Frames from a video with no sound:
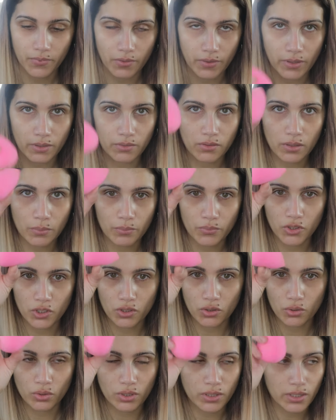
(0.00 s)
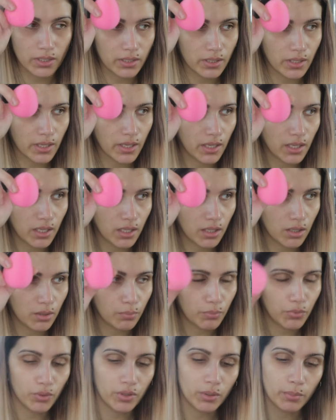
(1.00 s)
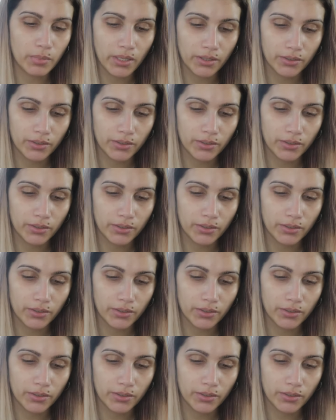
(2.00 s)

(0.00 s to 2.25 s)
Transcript: all right so I'm just using a beauty